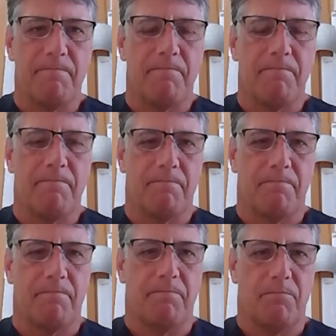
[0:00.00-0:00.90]

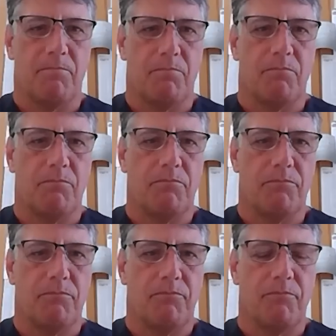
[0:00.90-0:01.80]

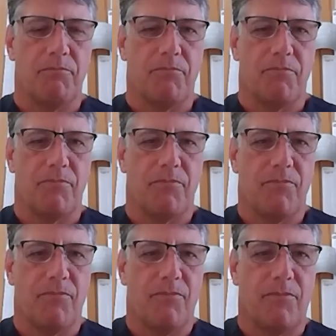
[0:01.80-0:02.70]

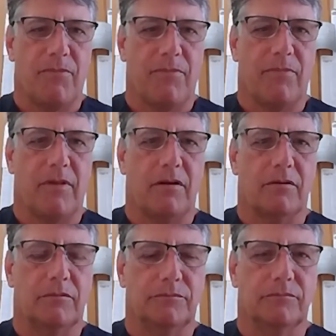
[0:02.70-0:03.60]

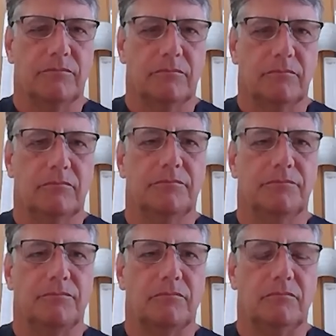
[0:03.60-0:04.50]

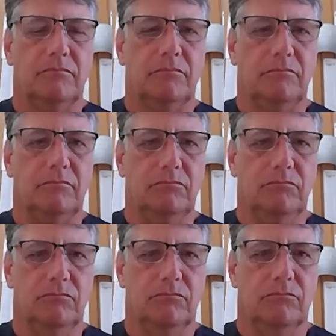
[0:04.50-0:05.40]

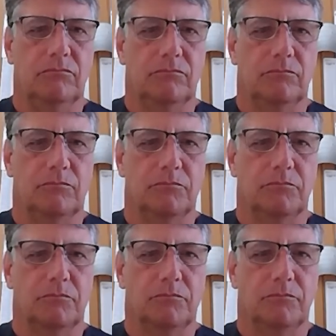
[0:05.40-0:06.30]

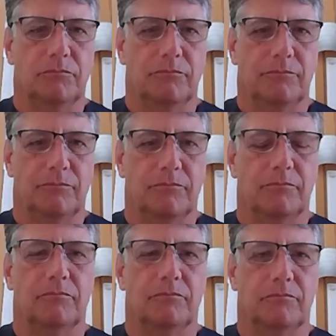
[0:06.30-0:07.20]

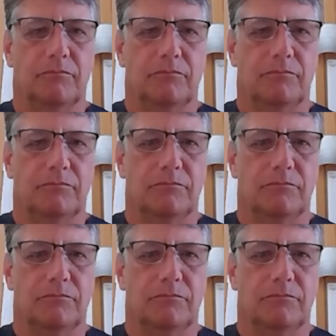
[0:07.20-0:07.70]
(silent)